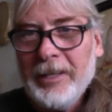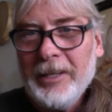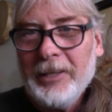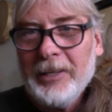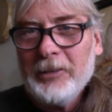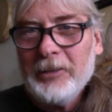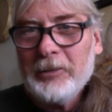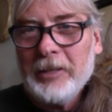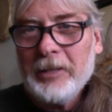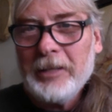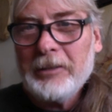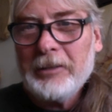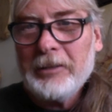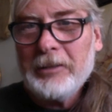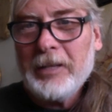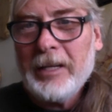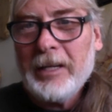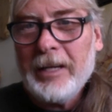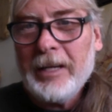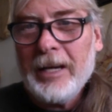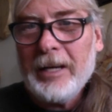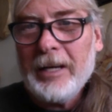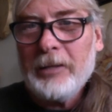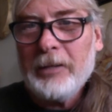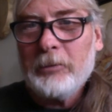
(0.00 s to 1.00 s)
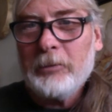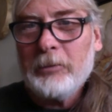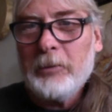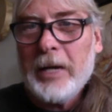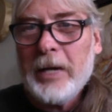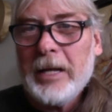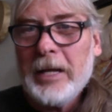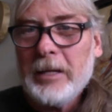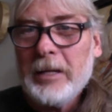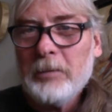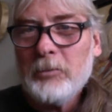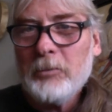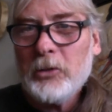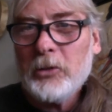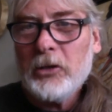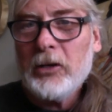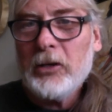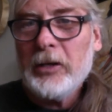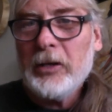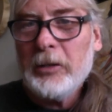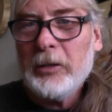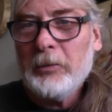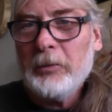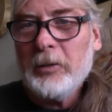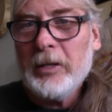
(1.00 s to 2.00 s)
So that's kind of how the random
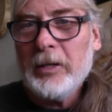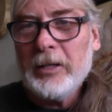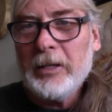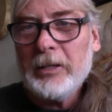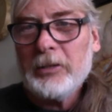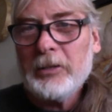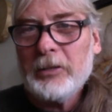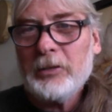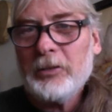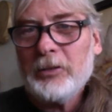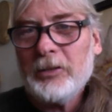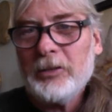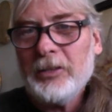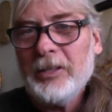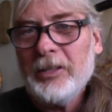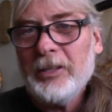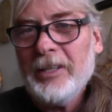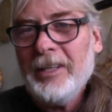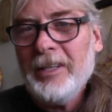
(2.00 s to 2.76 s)
drawing works